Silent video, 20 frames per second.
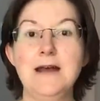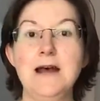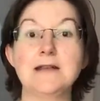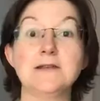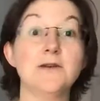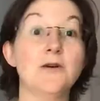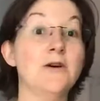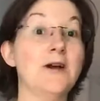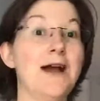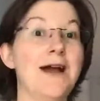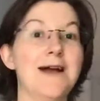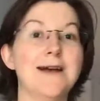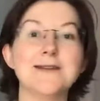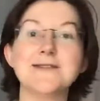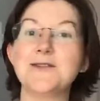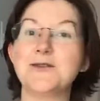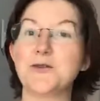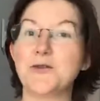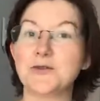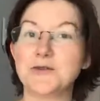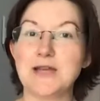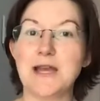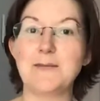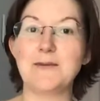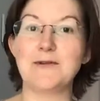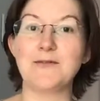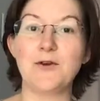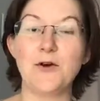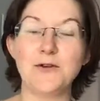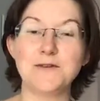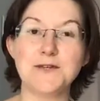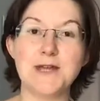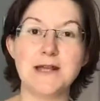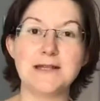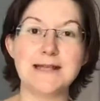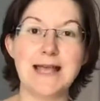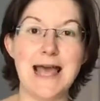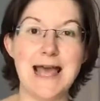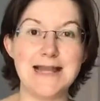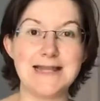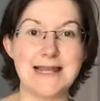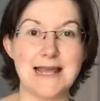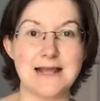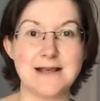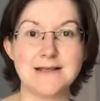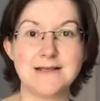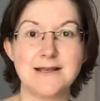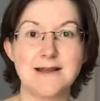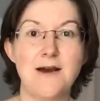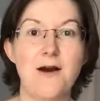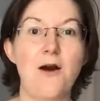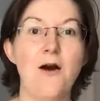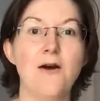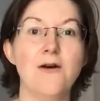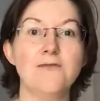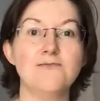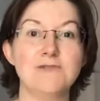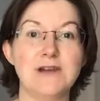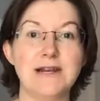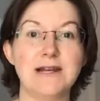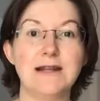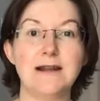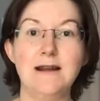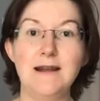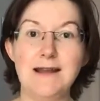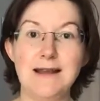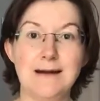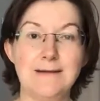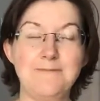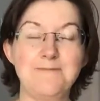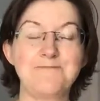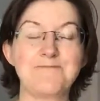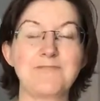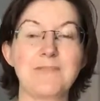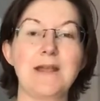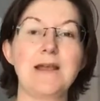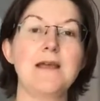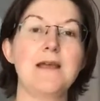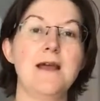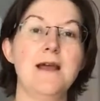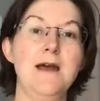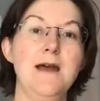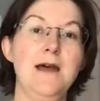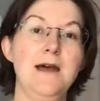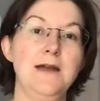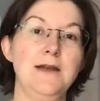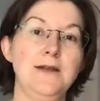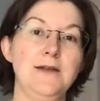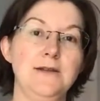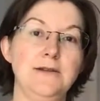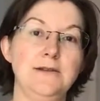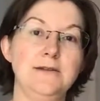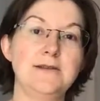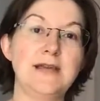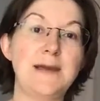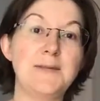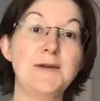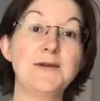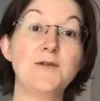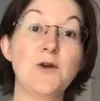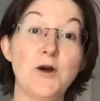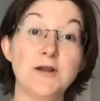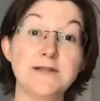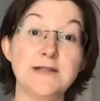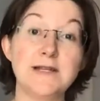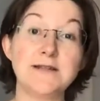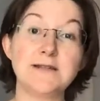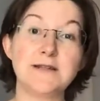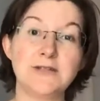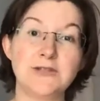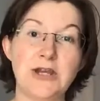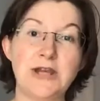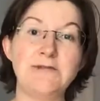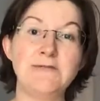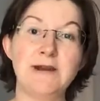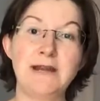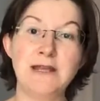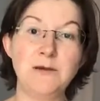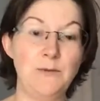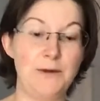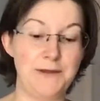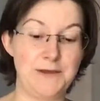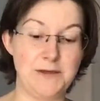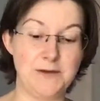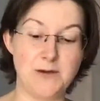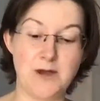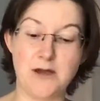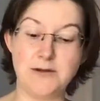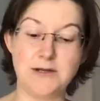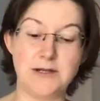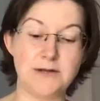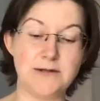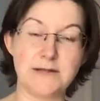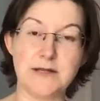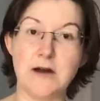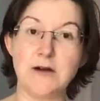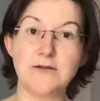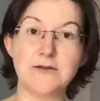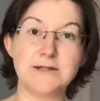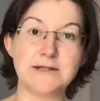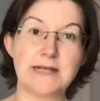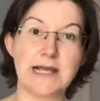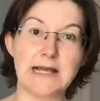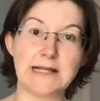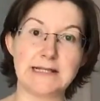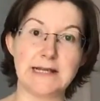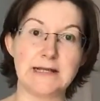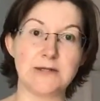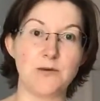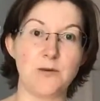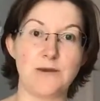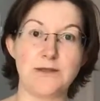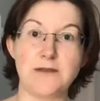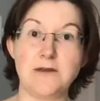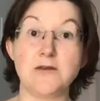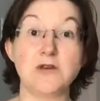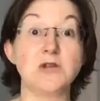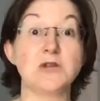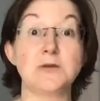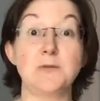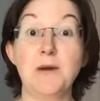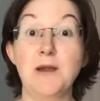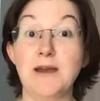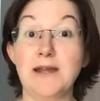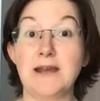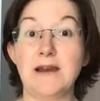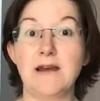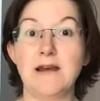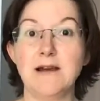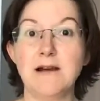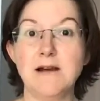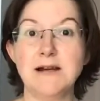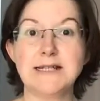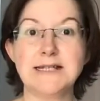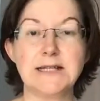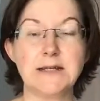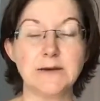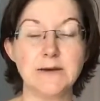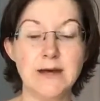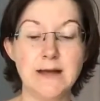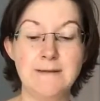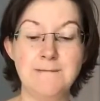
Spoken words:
as long as your table of contents headings are really clear. Table of contents generally, whether you code it yourself in CSS or whether you use a plugin like I do,